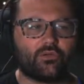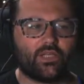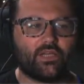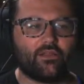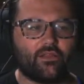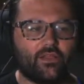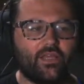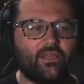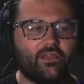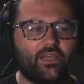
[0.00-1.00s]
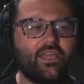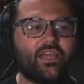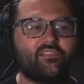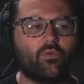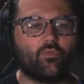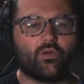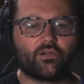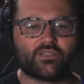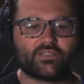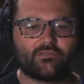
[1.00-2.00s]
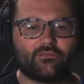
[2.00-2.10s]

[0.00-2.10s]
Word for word: Like, he gets what works.